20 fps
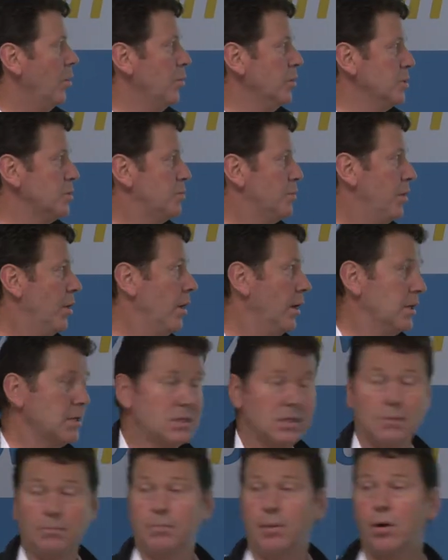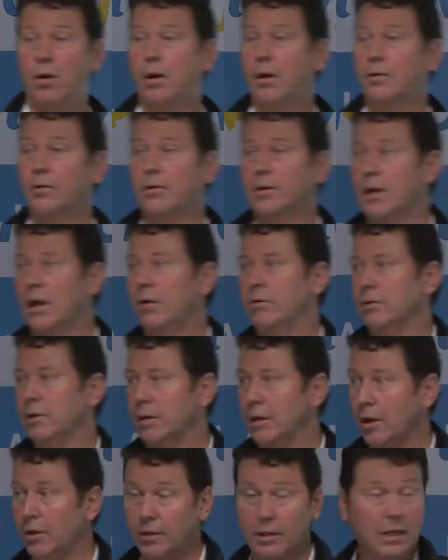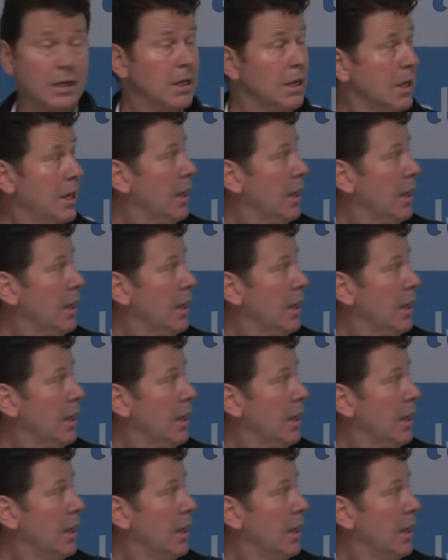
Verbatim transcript: which products they're buying or currently owning?